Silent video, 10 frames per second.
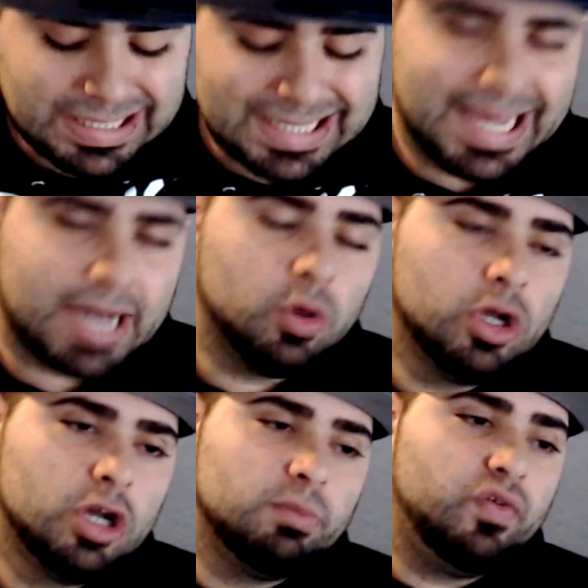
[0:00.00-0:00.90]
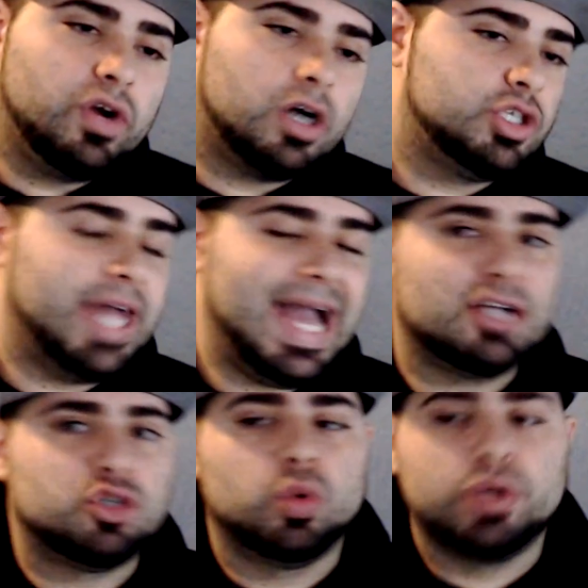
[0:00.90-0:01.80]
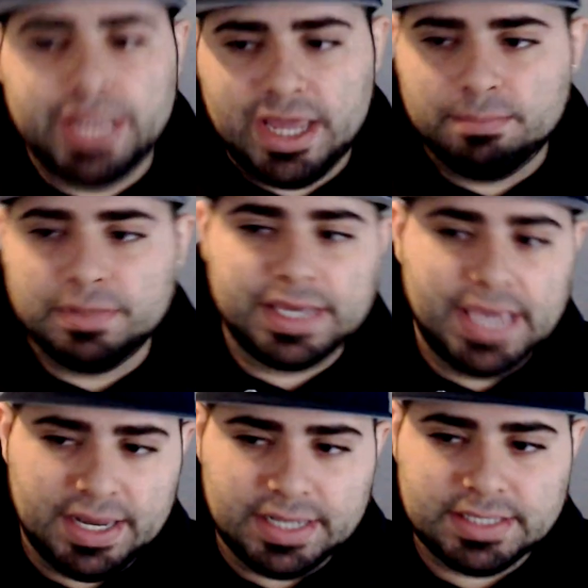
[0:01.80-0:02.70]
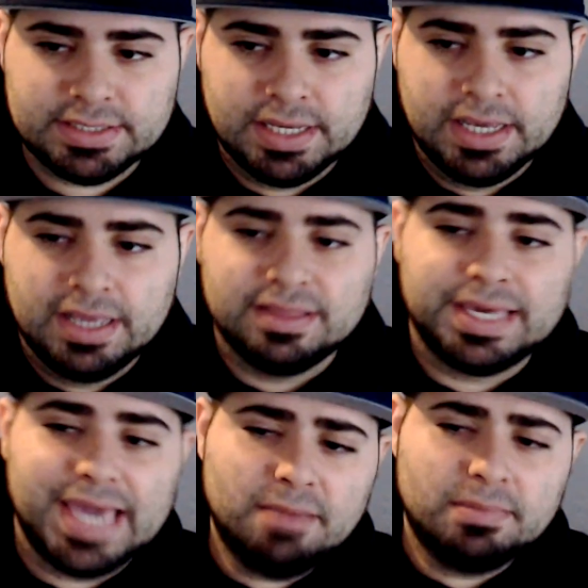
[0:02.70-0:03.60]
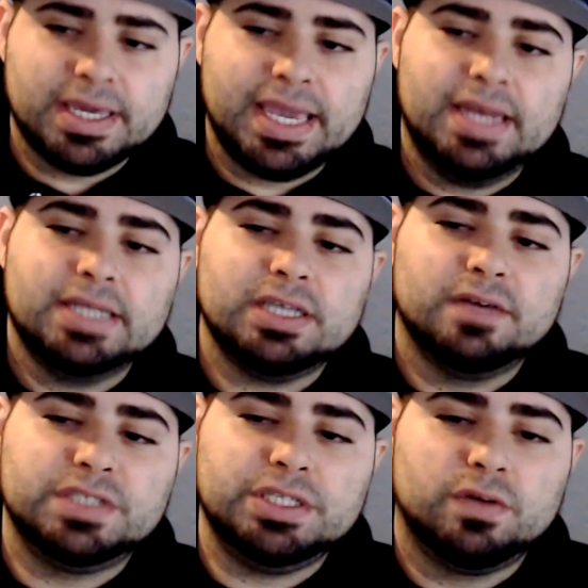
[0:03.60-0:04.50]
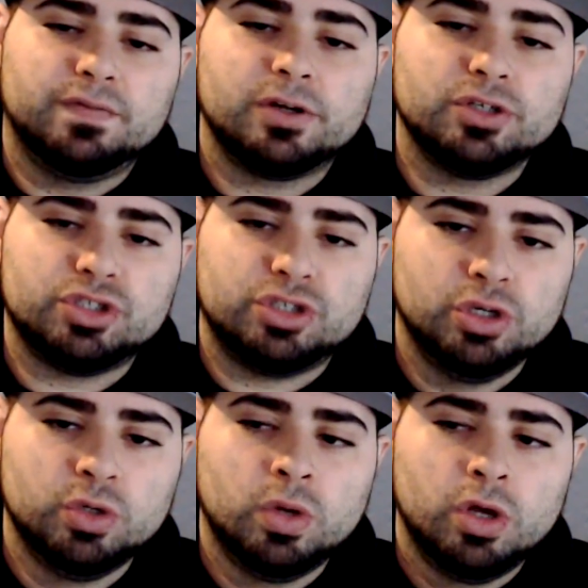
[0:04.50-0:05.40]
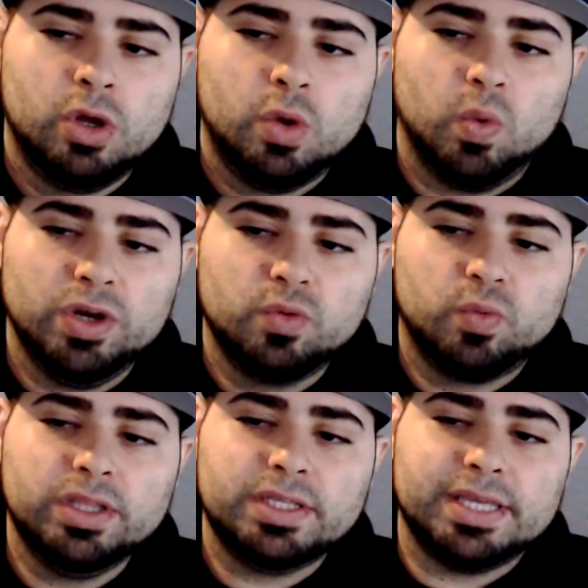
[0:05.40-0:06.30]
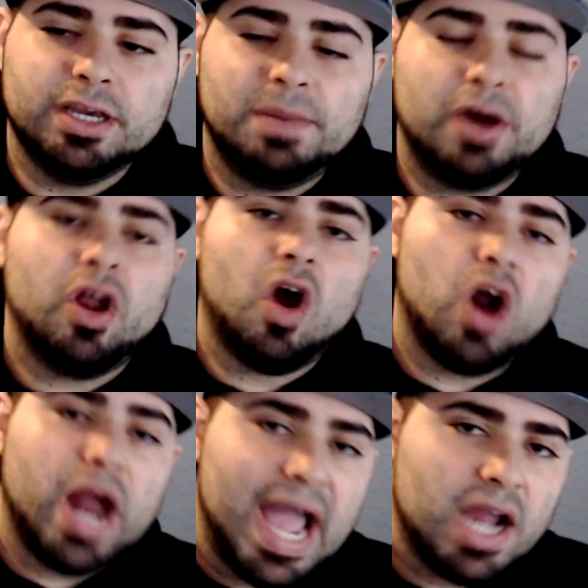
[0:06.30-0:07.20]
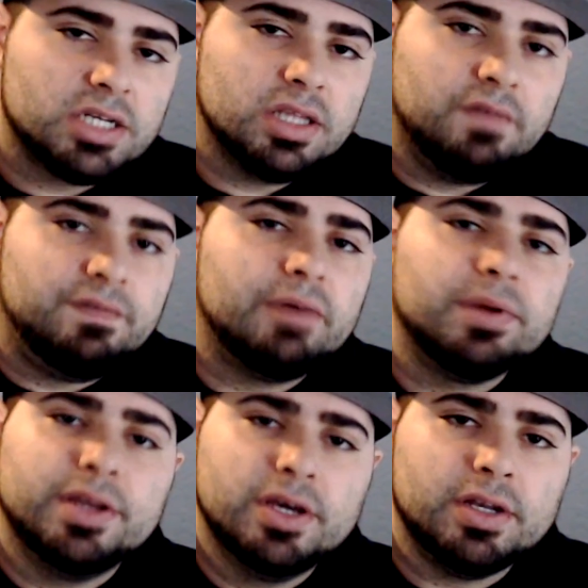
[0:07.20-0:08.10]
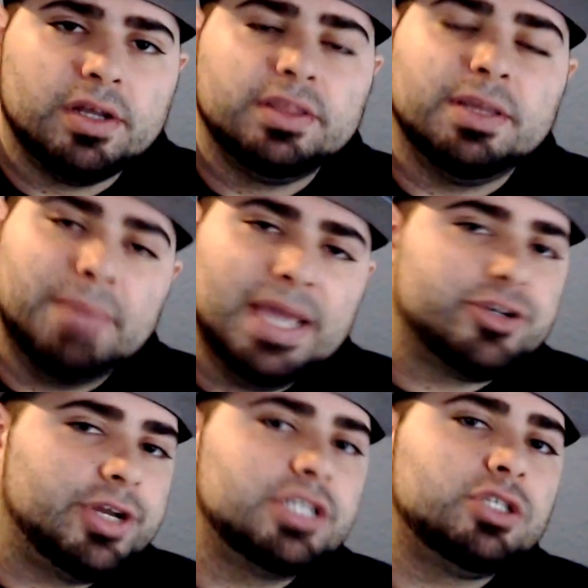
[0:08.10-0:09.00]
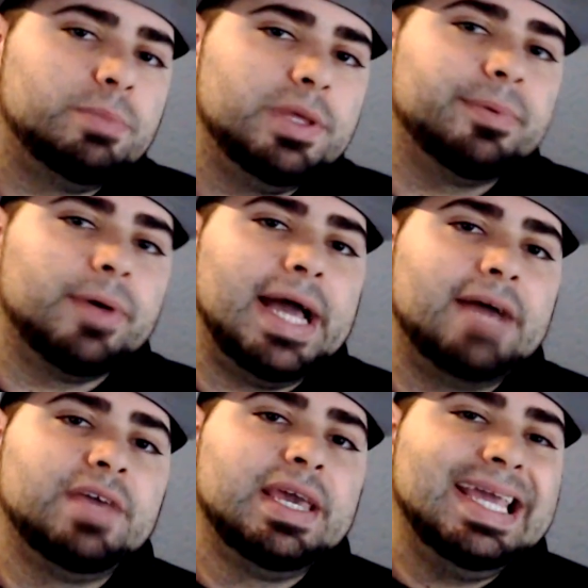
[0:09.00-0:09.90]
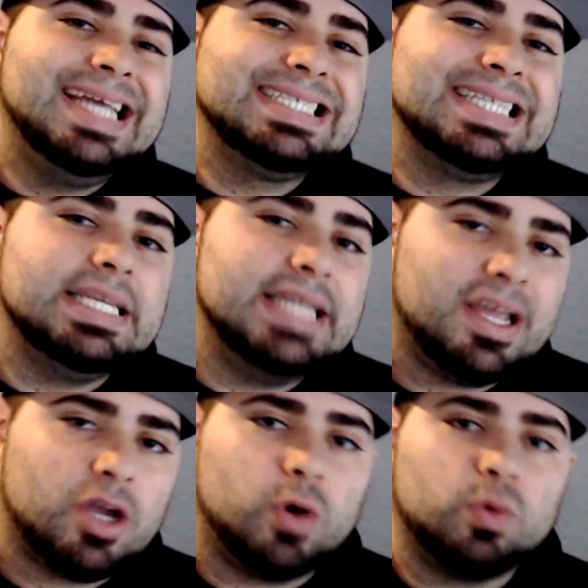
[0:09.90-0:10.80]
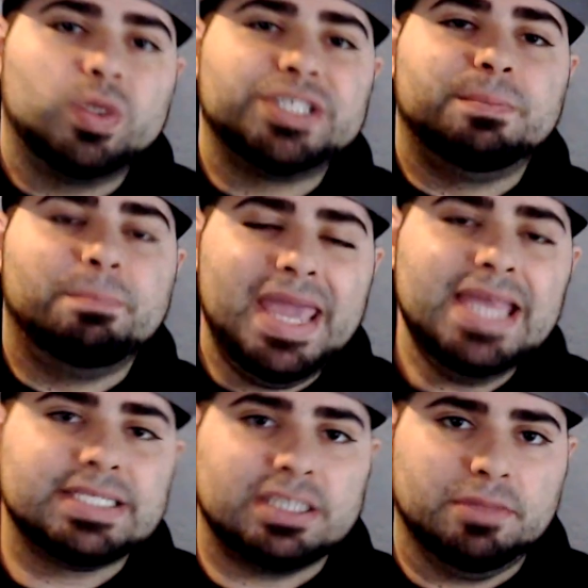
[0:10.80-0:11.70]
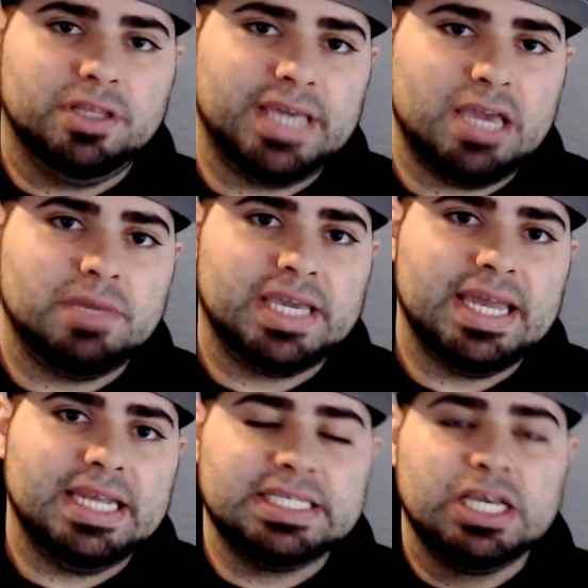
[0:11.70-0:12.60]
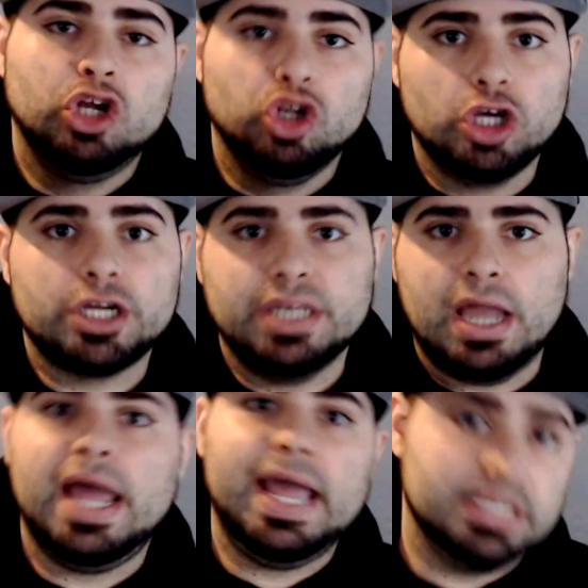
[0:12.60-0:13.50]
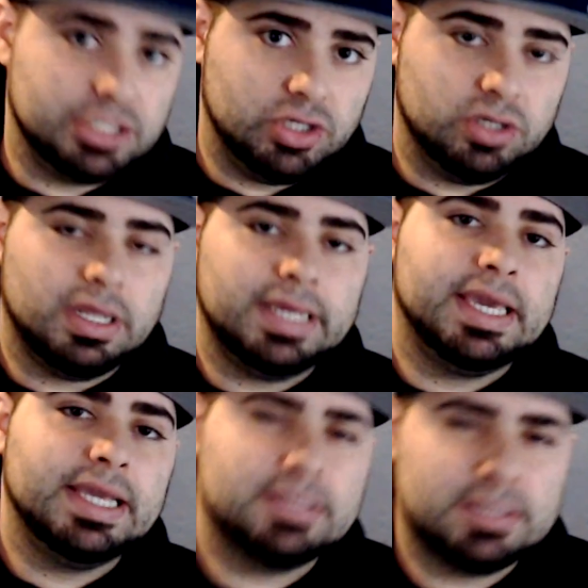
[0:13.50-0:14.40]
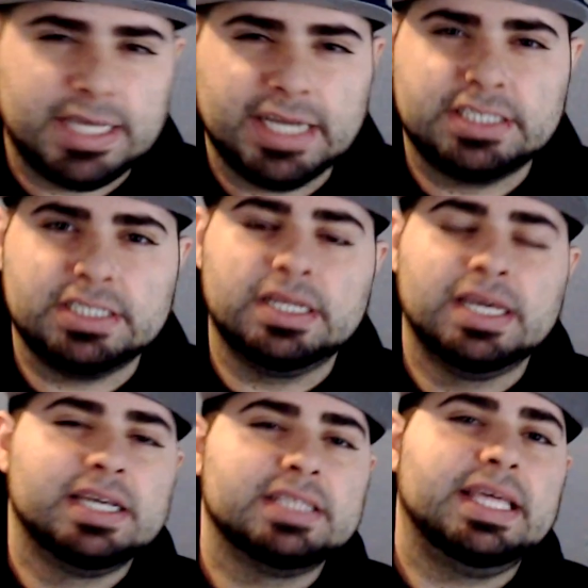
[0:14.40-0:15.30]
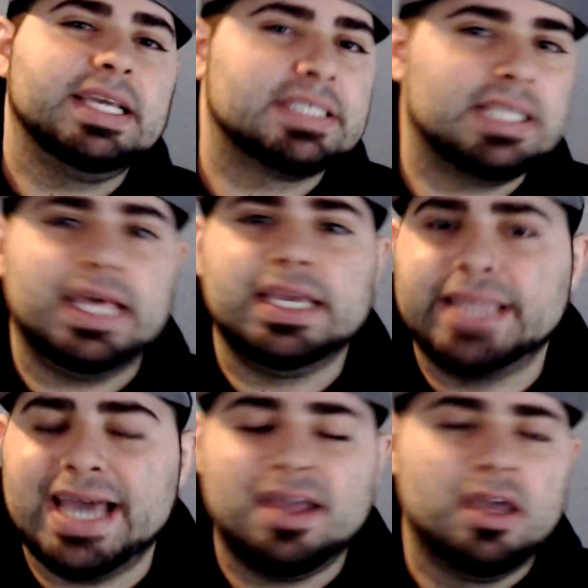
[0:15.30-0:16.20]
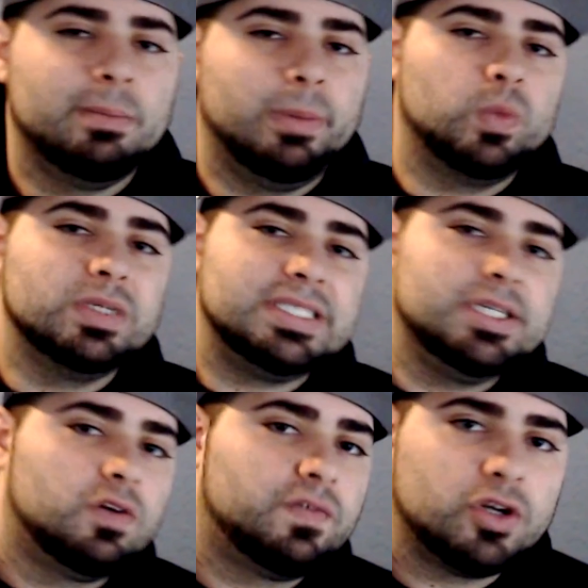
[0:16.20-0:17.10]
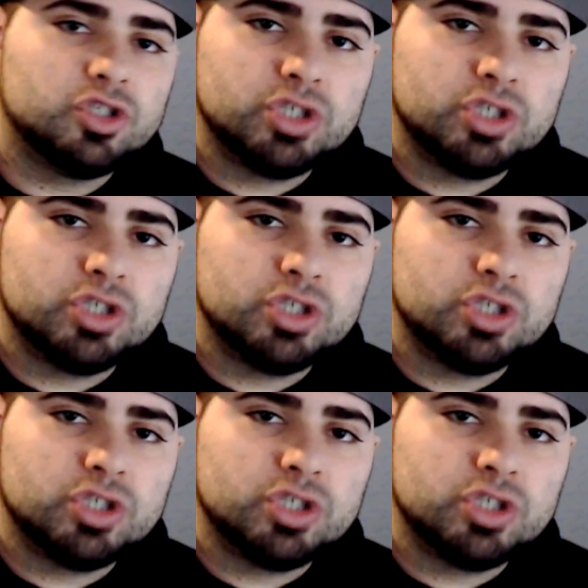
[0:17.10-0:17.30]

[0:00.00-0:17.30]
Now, moving on to the actual game mechanics. The game mechanics of Xenoverse 2 when you really think about it, are actually very good. The major issue people have is the netcode, which makes some of the game mechanics look not as good, like hit detection, things like that. But when Xenoverse